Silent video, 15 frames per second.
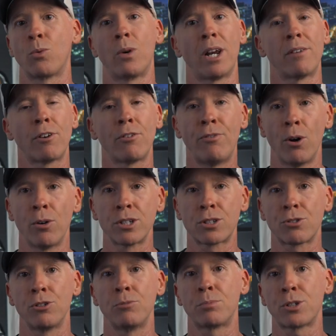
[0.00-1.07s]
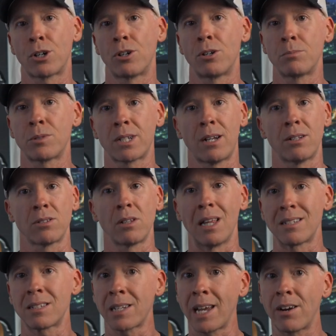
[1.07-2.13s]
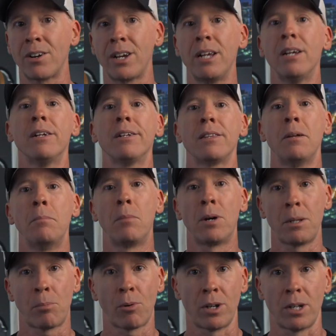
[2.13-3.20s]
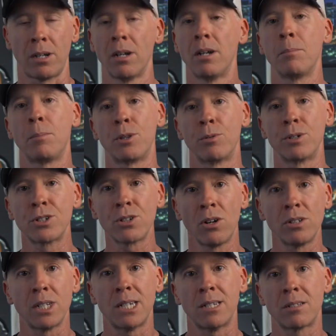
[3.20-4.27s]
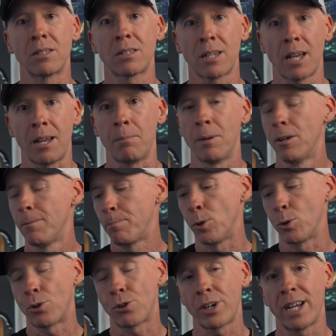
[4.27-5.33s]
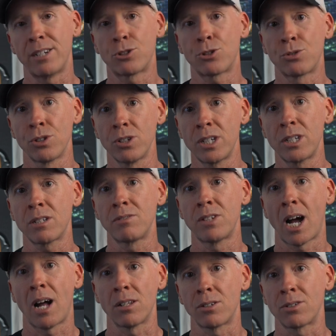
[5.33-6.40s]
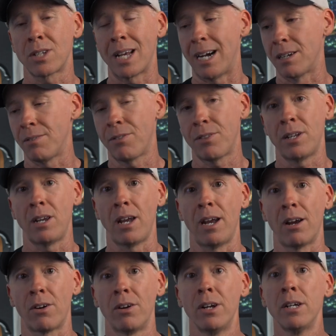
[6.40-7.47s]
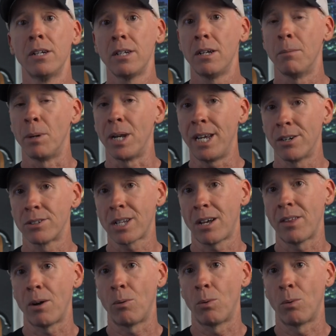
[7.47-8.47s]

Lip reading: whatever focus group term sounds less scary than money printing. But the result is the same. They'll create trillions of dollars out of thin air. But here's how that